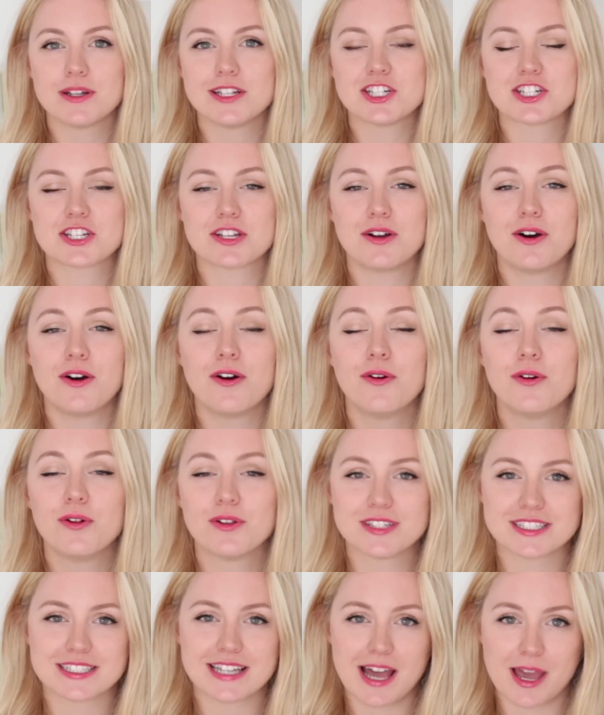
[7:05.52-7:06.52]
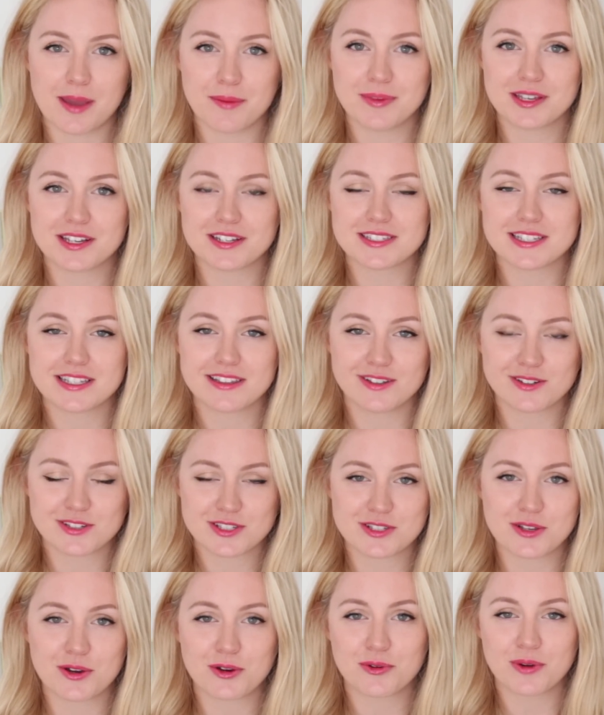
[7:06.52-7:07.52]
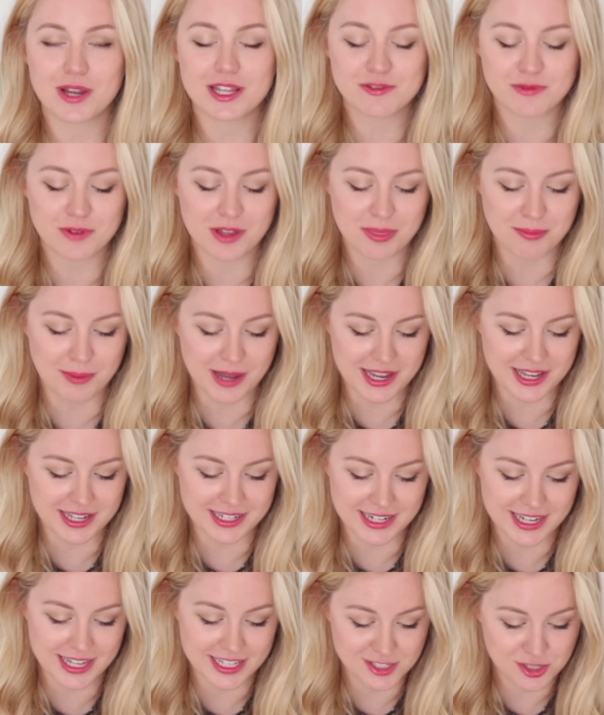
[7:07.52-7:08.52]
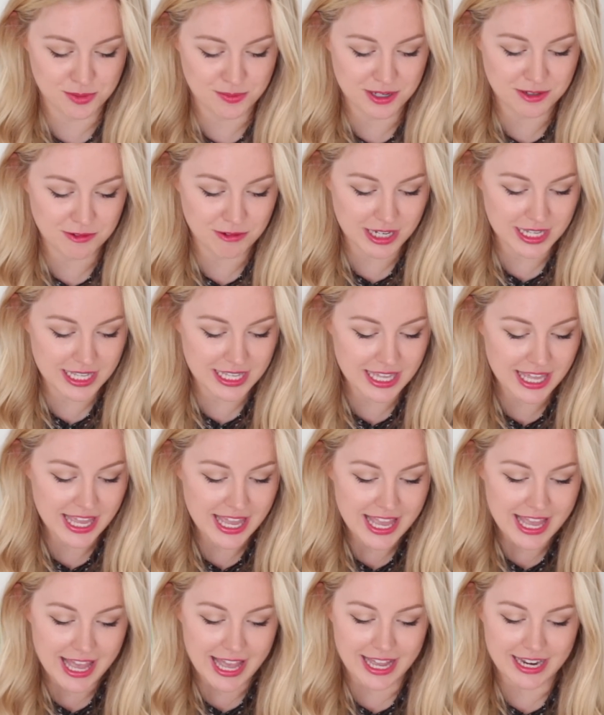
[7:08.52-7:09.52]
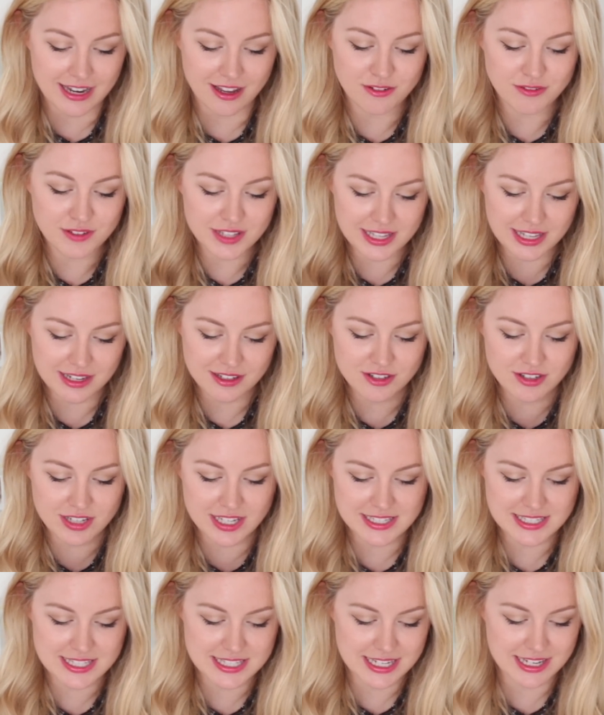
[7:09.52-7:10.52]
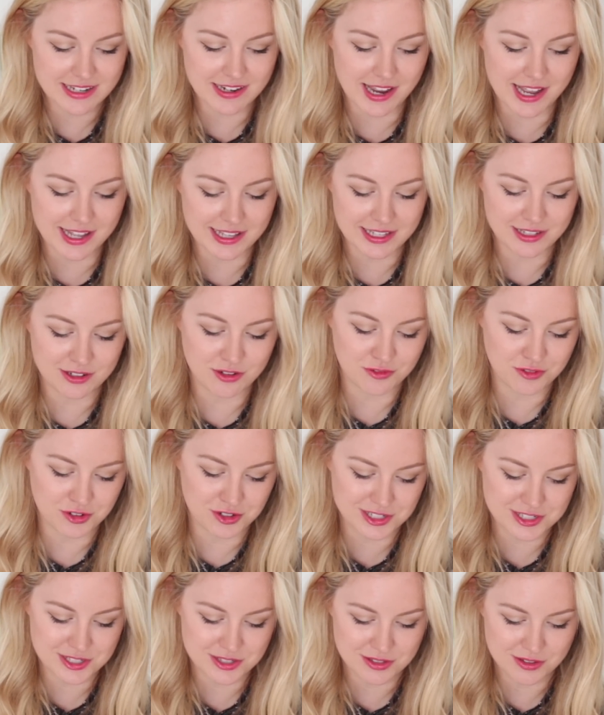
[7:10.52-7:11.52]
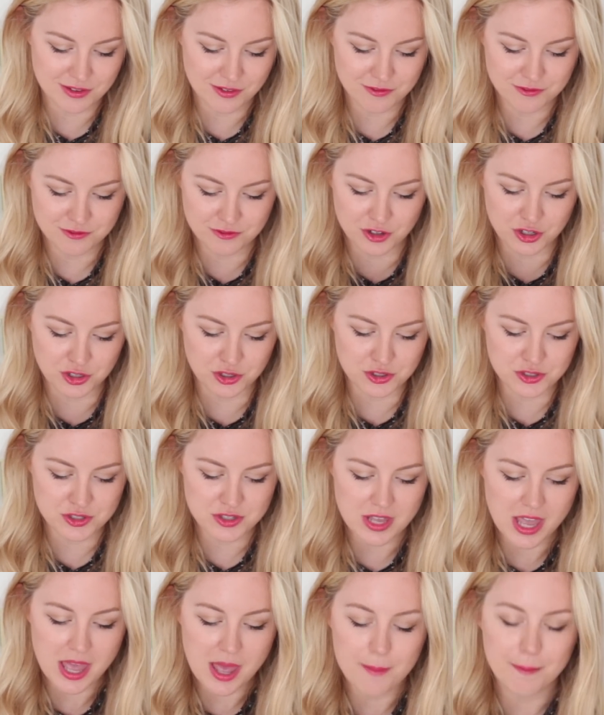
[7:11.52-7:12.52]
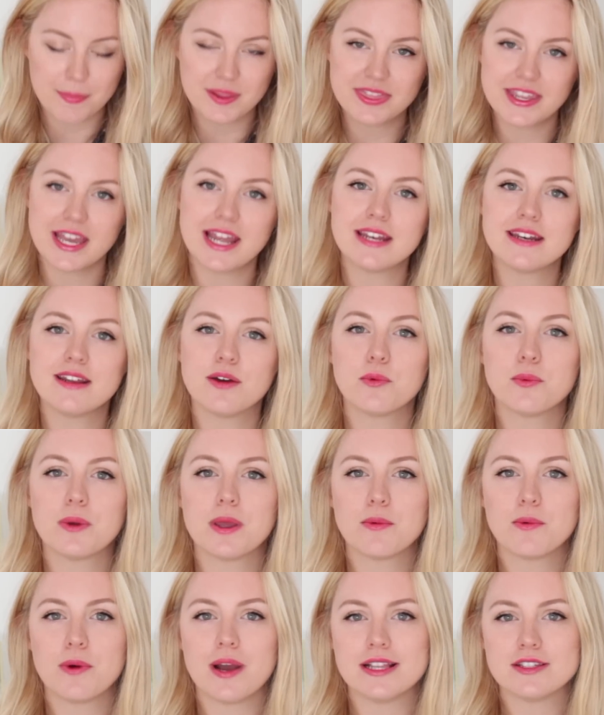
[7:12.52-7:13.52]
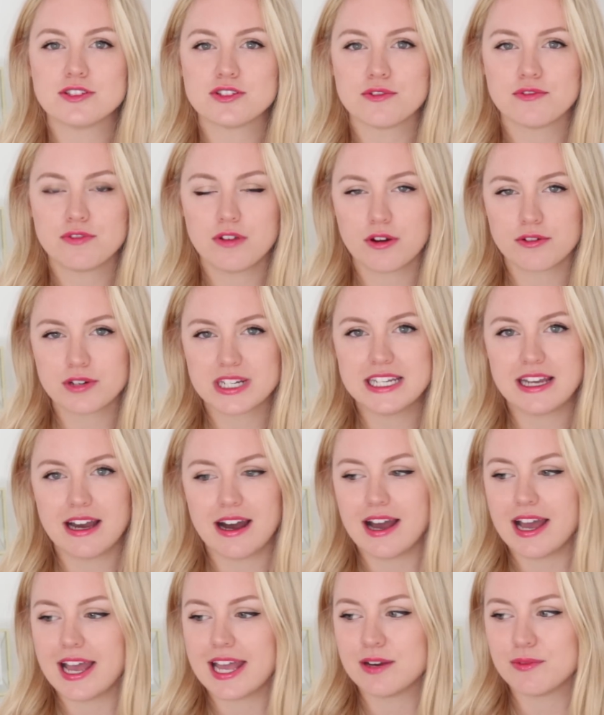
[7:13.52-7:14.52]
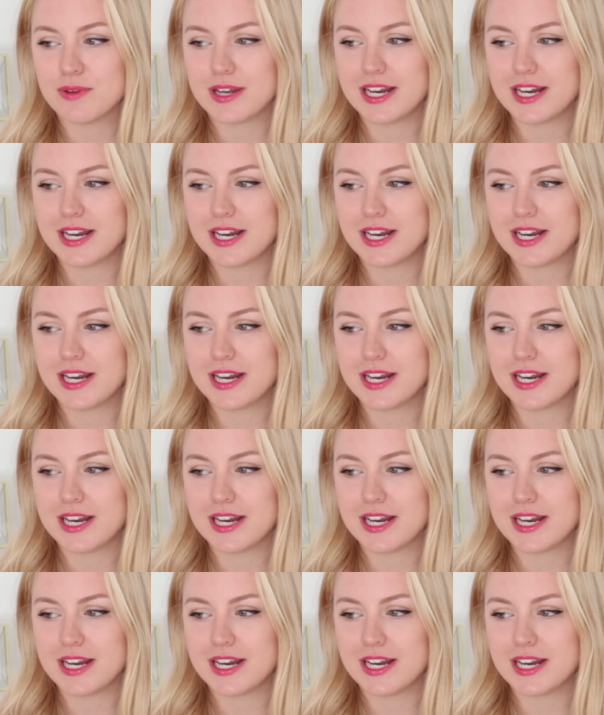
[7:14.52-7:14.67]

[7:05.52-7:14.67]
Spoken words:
polish all the time because it looks so great with my engagement ring. And I feel like you can see that in the first photos. But then we went to Florida, and